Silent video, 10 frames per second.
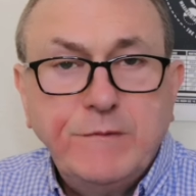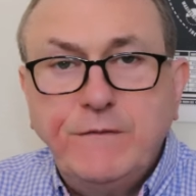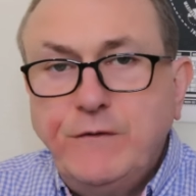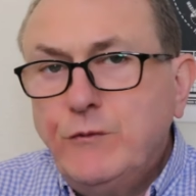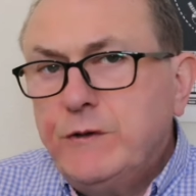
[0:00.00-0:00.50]
But
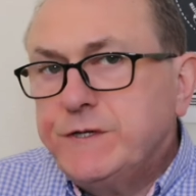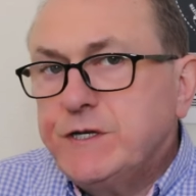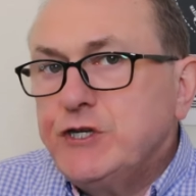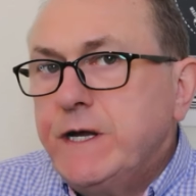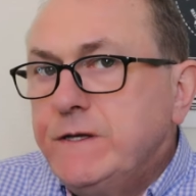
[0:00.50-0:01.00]
if you want
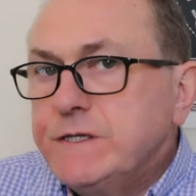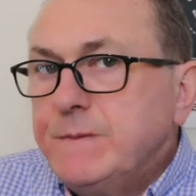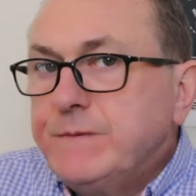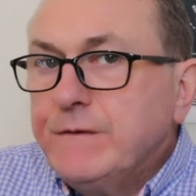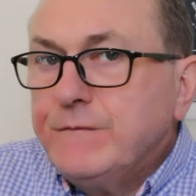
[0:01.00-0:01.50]
to change
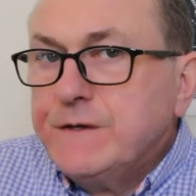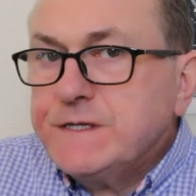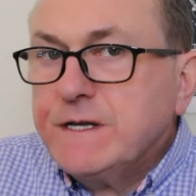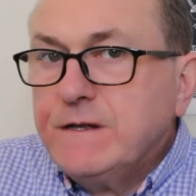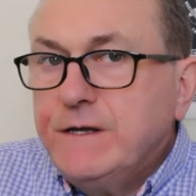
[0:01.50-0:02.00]
something
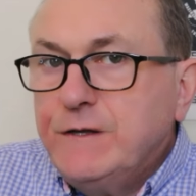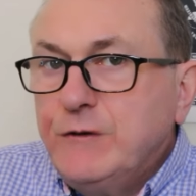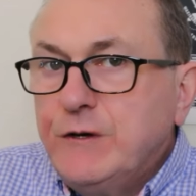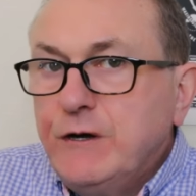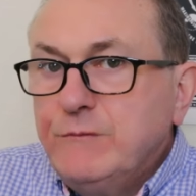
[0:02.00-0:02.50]
physically in
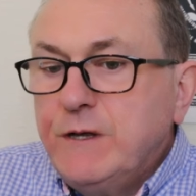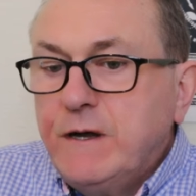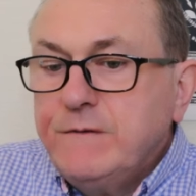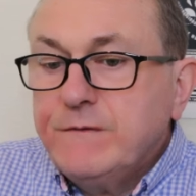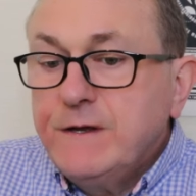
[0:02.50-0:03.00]
your home
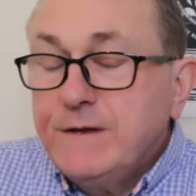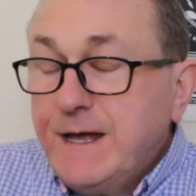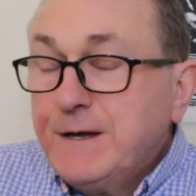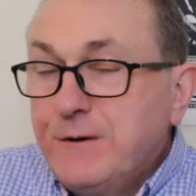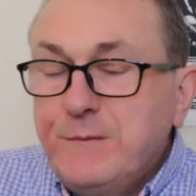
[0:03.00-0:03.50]
life,
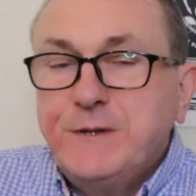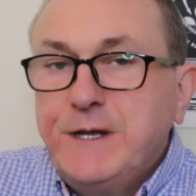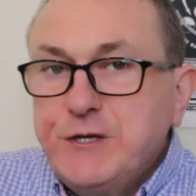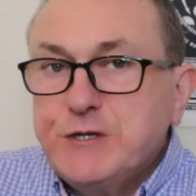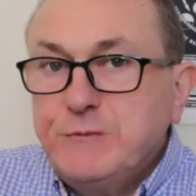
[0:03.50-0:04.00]
that
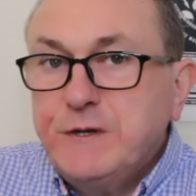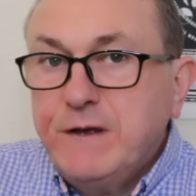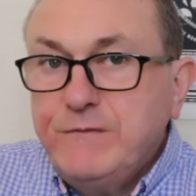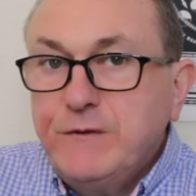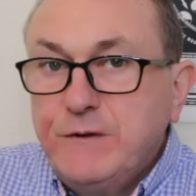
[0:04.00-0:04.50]
combination will
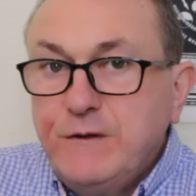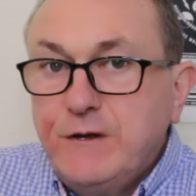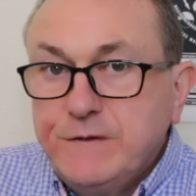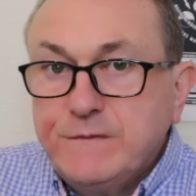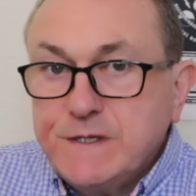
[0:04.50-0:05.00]
give you a
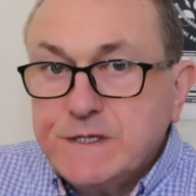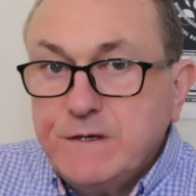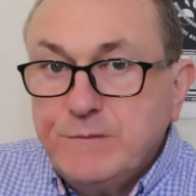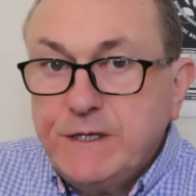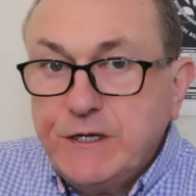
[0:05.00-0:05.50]
lot of
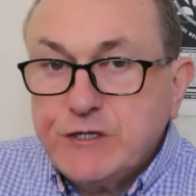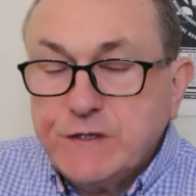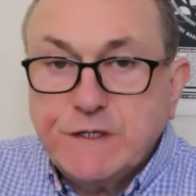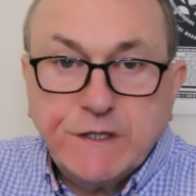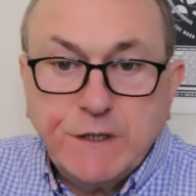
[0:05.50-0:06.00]

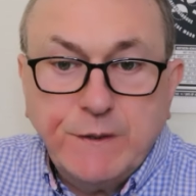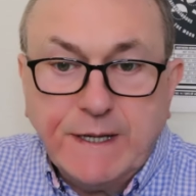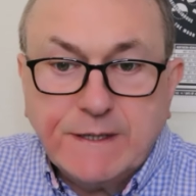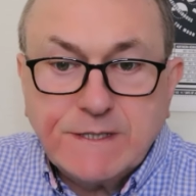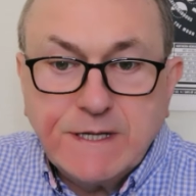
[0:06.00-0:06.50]
determination to do
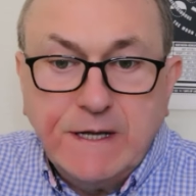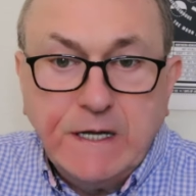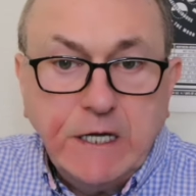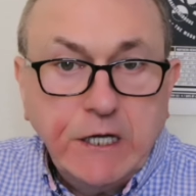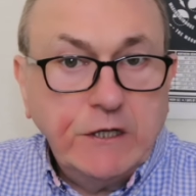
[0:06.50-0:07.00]
it.
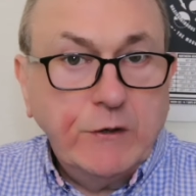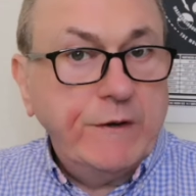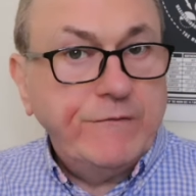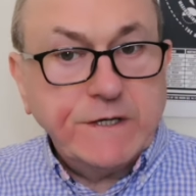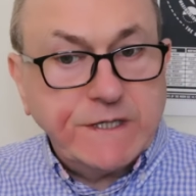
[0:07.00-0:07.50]
You know,
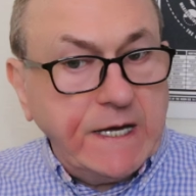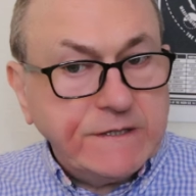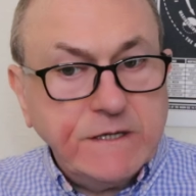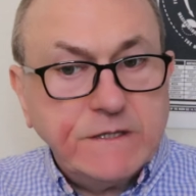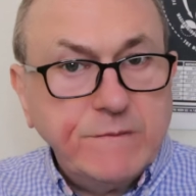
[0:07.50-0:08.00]
whether it's
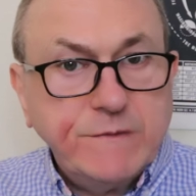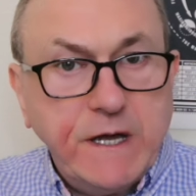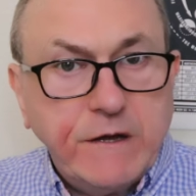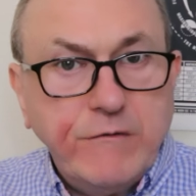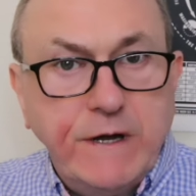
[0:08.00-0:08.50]
getting some
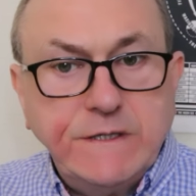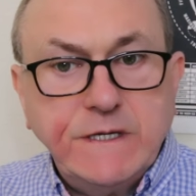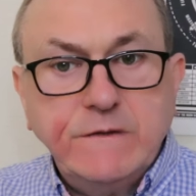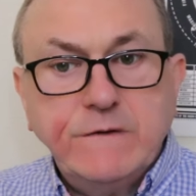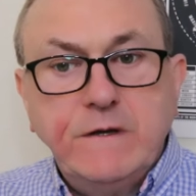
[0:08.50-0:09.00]

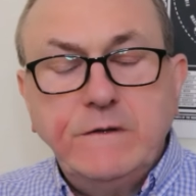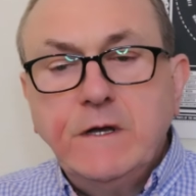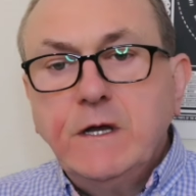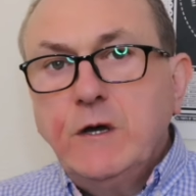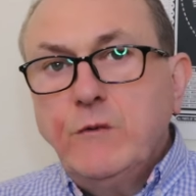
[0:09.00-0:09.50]
decorating done,
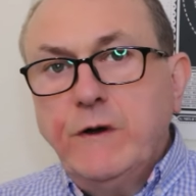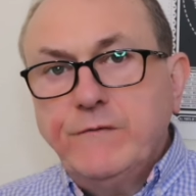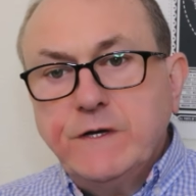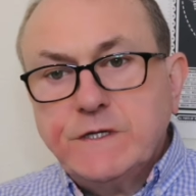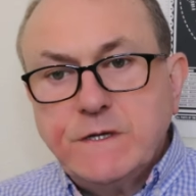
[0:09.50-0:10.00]

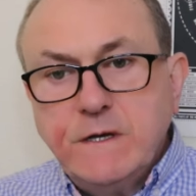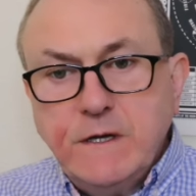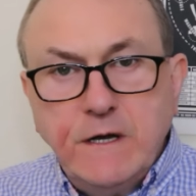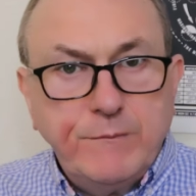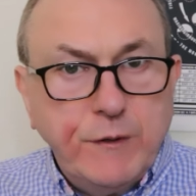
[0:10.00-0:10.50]
whether it's
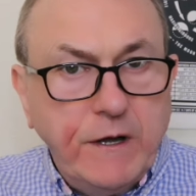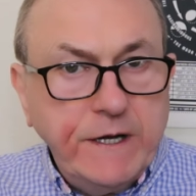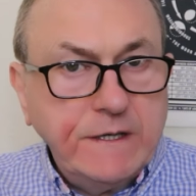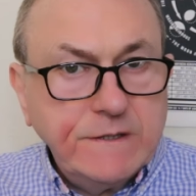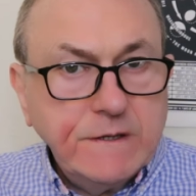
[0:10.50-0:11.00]

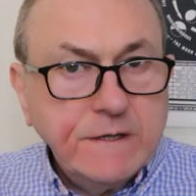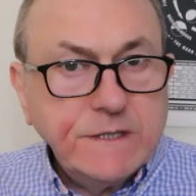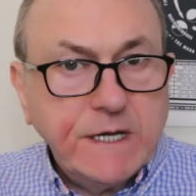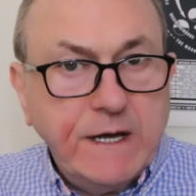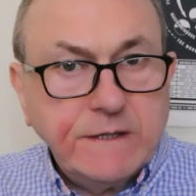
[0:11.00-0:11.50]
applying
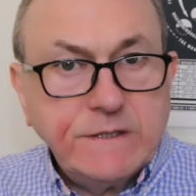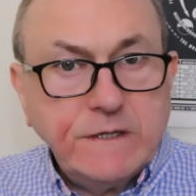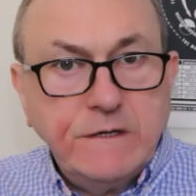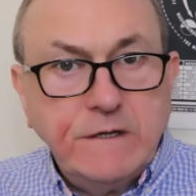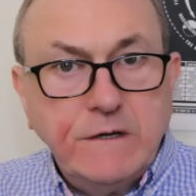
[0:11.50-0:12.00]
to get
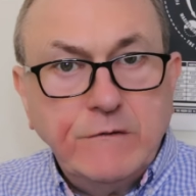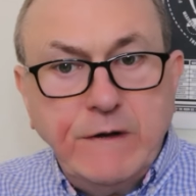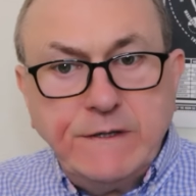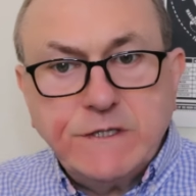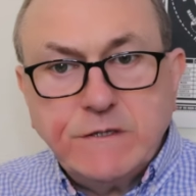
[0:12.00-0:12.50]
a
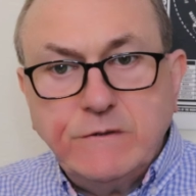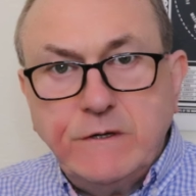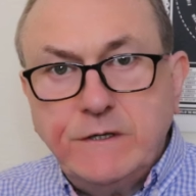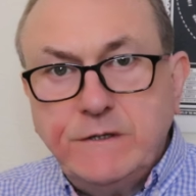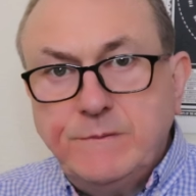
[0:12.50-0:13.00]
rental
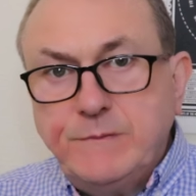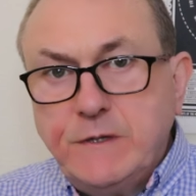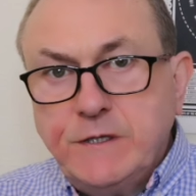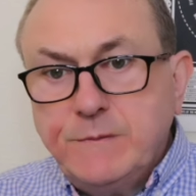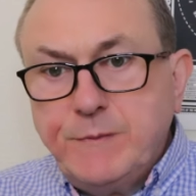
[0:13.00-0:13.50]
on
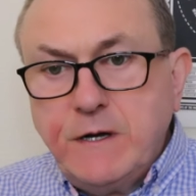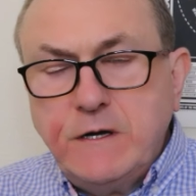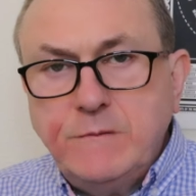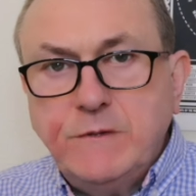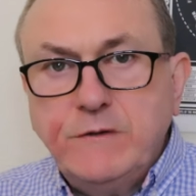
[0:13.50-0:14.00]
an
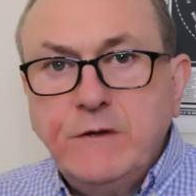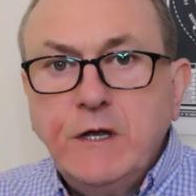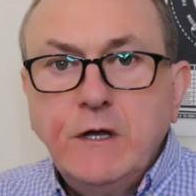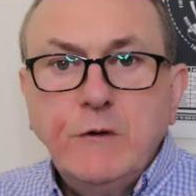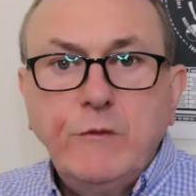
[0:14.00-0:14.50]
apartment,
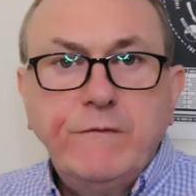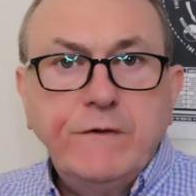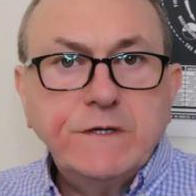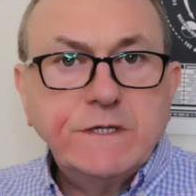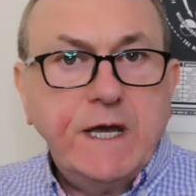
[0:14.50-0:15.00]

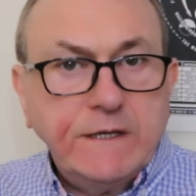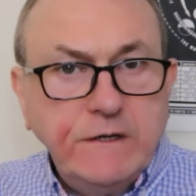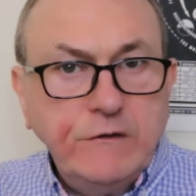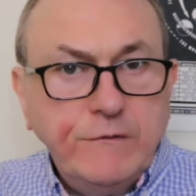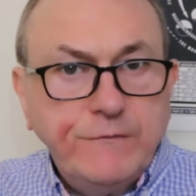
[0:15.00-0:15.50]
whether it's
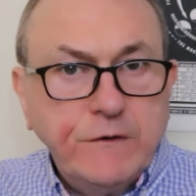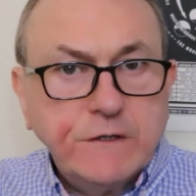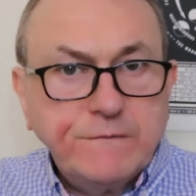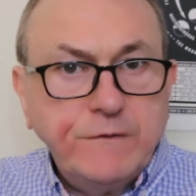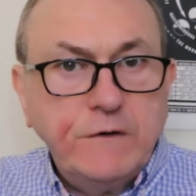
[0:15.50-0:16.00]
getting your
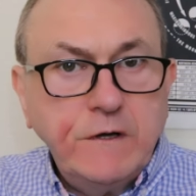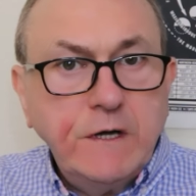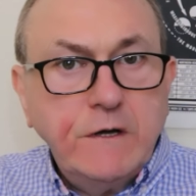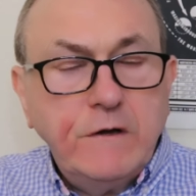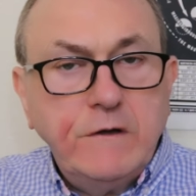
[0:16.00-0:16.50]
first foot
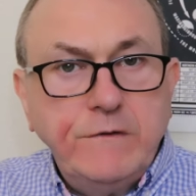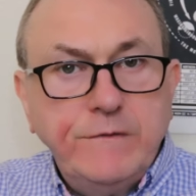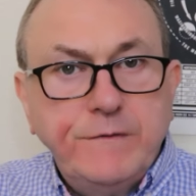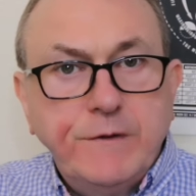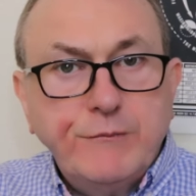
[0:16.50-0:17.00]

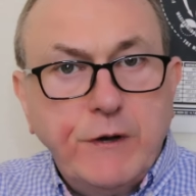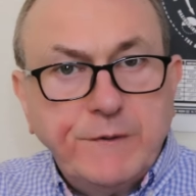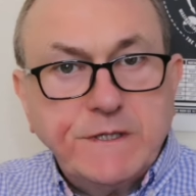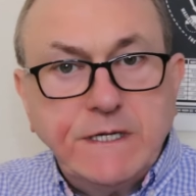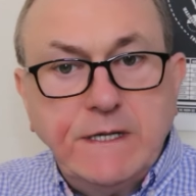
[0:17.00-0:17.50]
on the
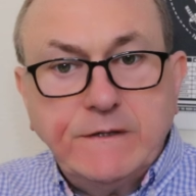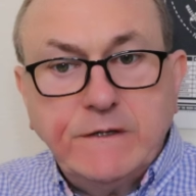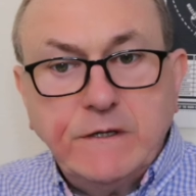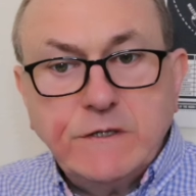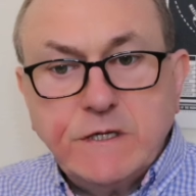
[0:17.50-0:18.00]
property
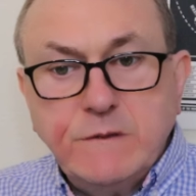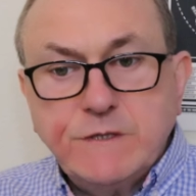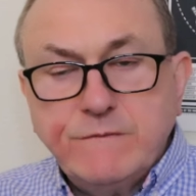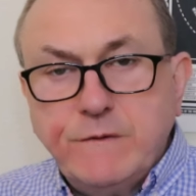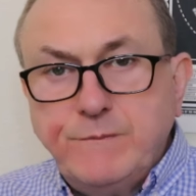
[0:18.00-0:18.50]
ladder in
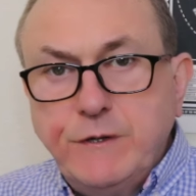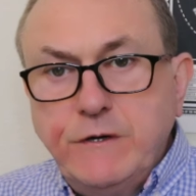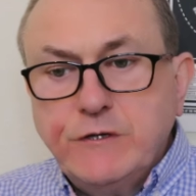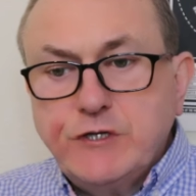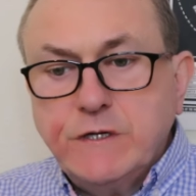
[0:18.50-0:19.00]
terms of a
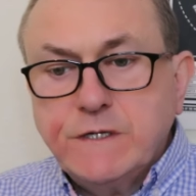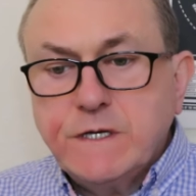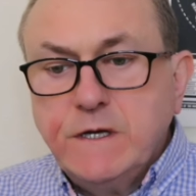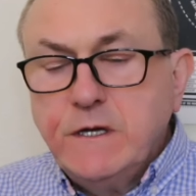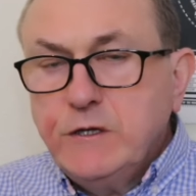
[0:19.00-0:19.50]

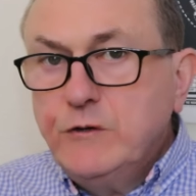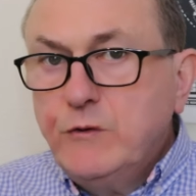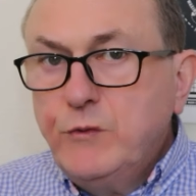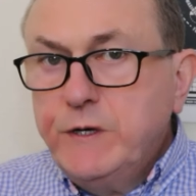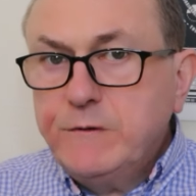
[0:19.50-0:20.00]
purchase,
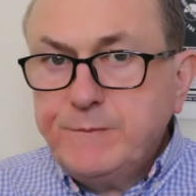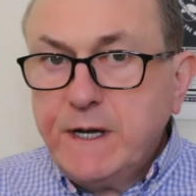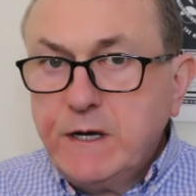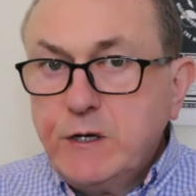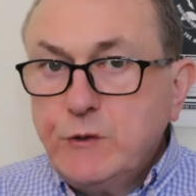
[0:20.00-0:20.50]
your
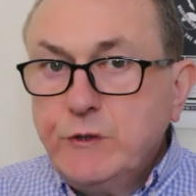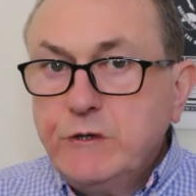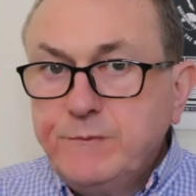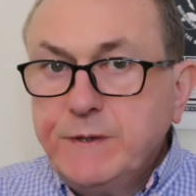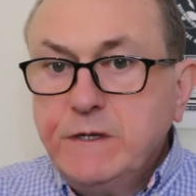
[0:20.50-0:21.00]
willpower
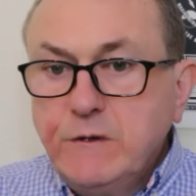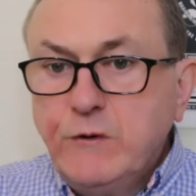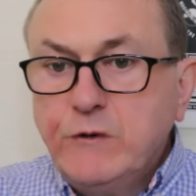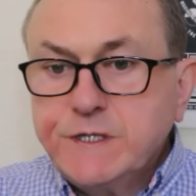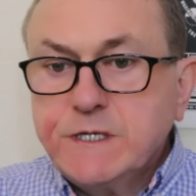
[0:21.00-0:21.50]
will be
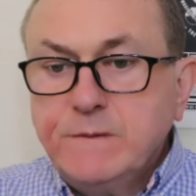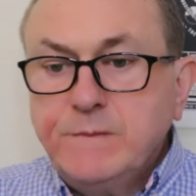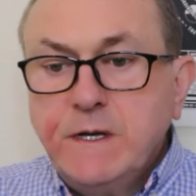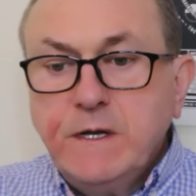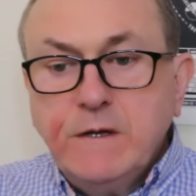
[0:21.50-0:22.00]
awesome.